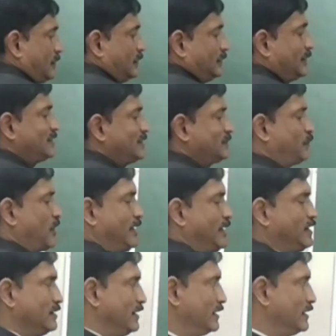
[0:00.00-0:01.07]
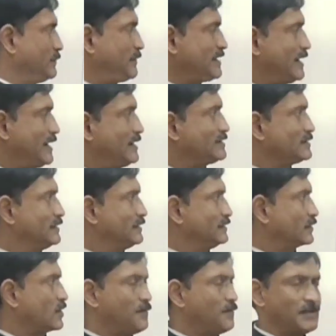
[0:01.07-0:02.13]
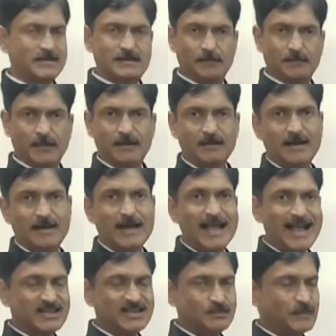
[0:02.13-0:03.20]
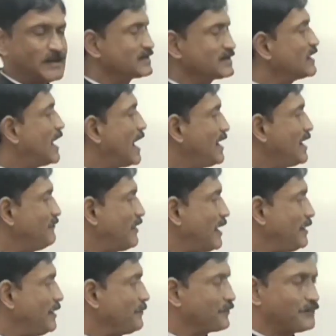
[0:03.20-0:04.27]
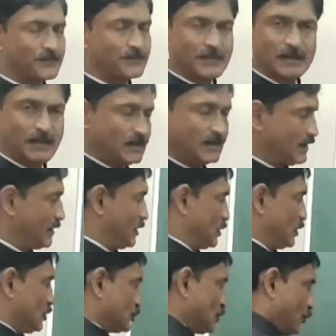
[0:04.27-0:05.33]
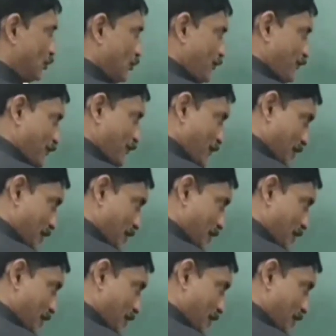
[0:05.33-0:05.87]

this point represents the complex number x plus iy. So